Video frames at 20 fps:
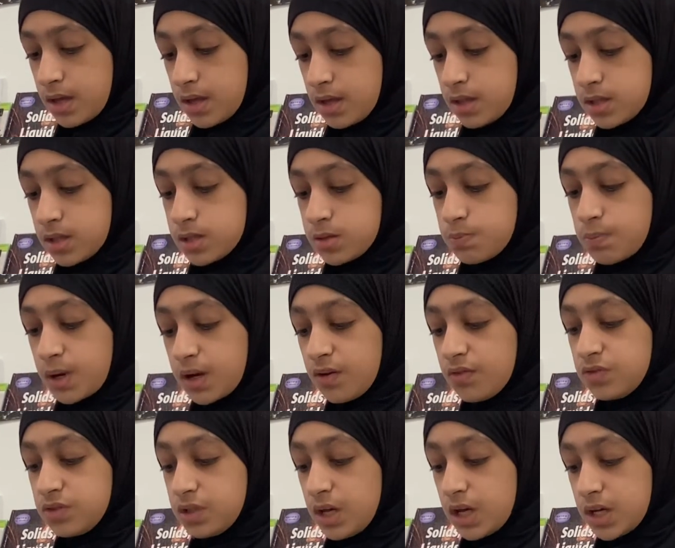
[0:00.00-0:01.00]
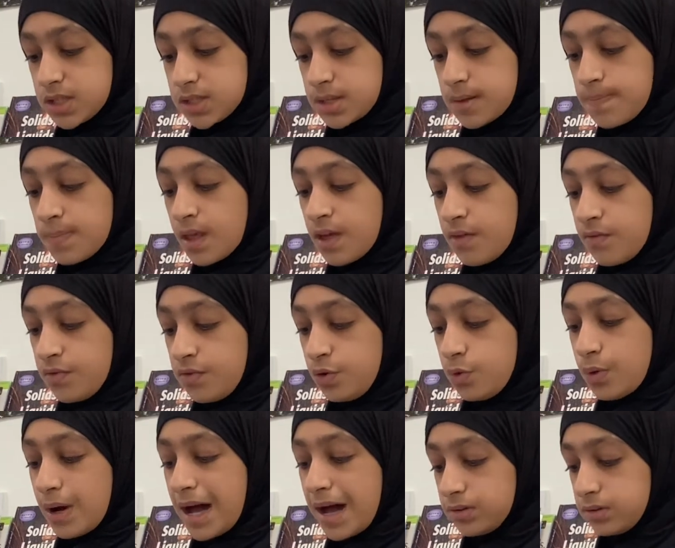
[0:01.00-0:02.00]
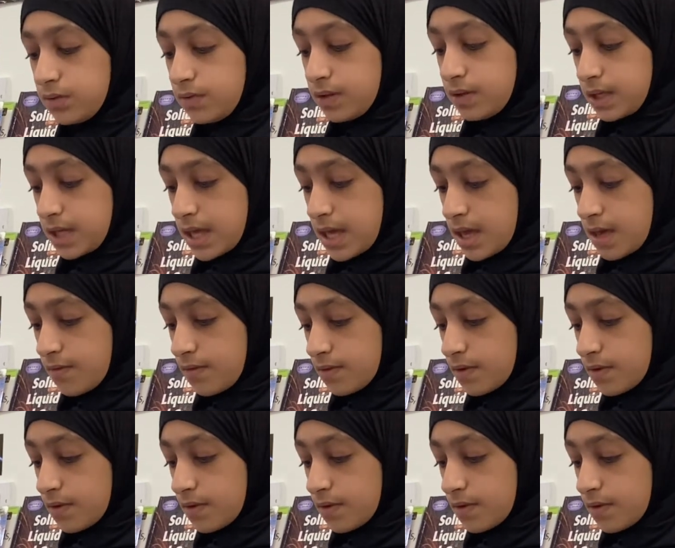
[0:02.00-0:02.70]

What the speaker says: and a speck of dust flew out of the cave.